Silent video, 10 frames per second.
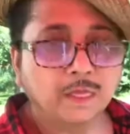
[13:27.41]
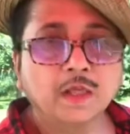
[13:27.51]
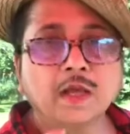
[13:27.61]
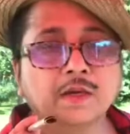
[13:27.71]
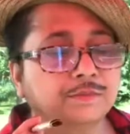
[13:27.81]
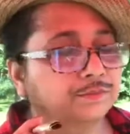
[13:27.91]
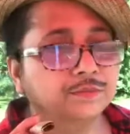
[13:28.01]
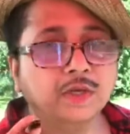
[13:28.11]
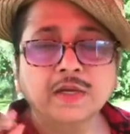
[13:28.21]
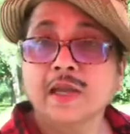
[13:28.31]
And
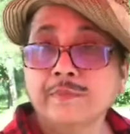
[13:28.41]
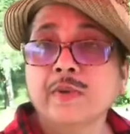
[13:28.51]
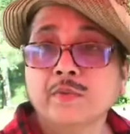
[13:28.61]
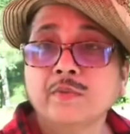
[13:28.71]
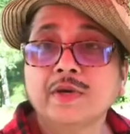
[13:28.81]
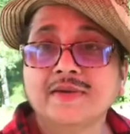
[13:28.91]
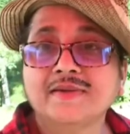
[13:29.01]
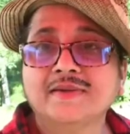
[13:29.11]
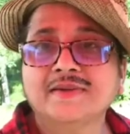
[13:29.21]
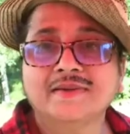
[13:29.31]
I kept my word.
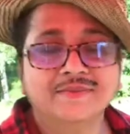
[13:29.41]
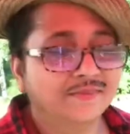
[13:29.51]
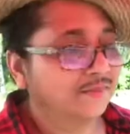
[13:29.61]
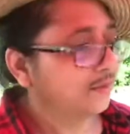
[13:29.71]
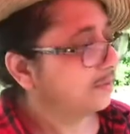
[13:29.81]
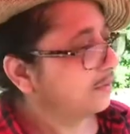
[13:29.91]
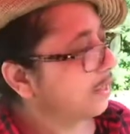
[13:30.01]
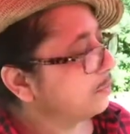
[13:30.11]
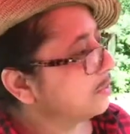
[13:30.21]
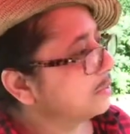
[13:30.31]

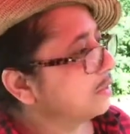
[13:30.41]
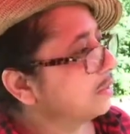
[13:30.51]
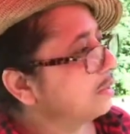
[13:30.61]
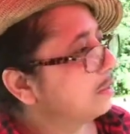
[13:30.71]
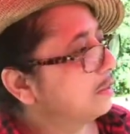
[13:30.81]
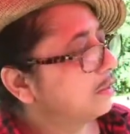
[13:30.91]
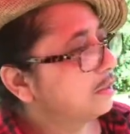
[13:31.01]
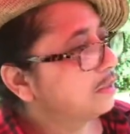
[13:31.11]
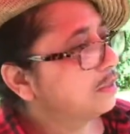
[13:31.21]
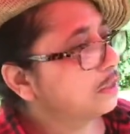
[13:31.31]
That was a
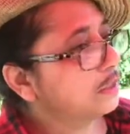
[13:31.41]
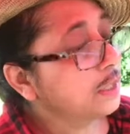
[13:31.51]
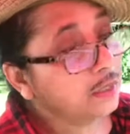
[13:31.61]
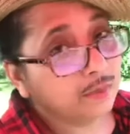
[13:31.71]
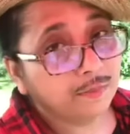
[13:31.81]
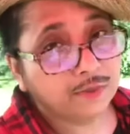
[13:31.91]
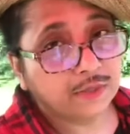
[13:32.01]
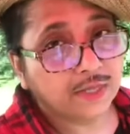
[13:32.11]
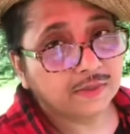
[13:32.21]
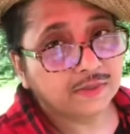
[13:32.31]
terrible
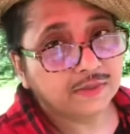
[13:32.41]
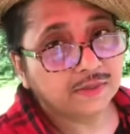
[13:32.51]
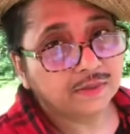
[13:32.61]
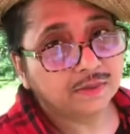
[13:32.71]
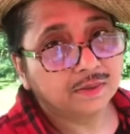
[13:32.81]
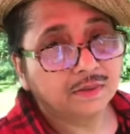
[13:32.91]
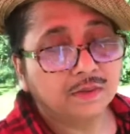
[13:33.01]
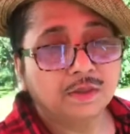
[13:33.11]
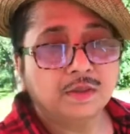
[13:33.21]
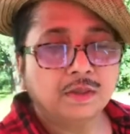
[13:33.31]
night.
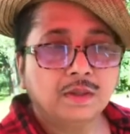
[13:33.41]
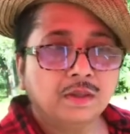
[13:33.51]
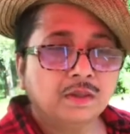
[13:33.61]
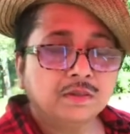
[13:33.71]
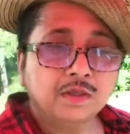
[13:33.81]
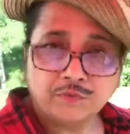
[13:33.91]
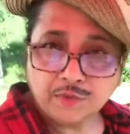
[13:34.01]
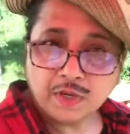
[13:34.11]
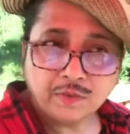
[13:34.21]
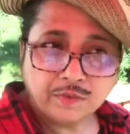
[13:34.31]
The
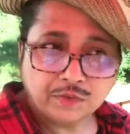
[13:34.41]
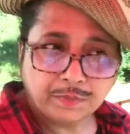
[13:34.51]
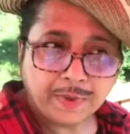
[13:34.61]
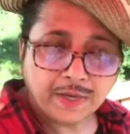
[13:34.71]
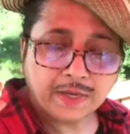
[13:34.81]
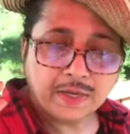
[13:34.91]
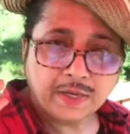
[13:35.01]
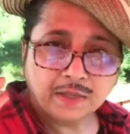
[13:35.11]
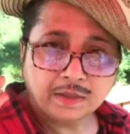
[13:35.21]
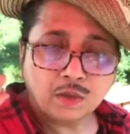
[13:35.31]
fear of
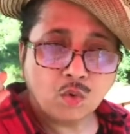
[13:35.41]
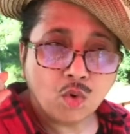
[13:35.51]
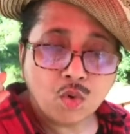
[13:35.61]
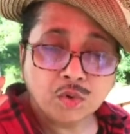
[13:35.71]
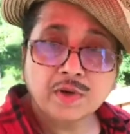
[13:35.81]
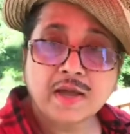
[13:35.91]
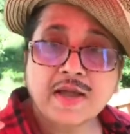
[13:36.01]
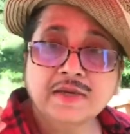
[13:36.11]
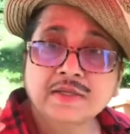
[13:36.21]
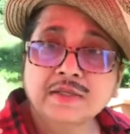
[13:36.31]
spending the whole
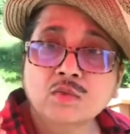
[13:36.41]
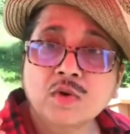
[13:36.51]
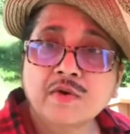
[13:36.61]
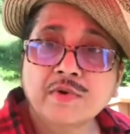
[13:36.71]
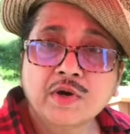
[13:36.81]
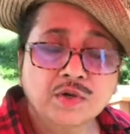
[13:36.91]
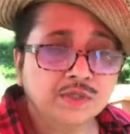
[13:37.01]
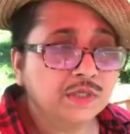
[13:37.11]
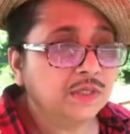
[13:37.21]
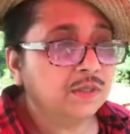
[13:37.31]
night in the guava
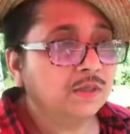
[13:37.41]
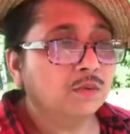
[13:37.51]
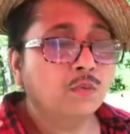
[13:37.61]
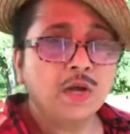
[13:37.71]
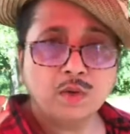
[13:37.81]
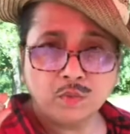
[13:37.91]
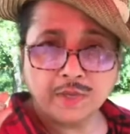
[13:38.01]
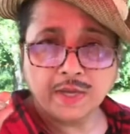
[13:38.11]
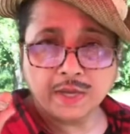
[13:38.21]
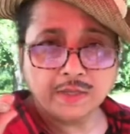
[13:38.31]
orchard while
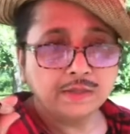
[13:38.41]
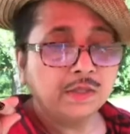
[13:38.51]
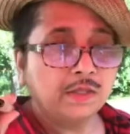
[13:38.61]
we had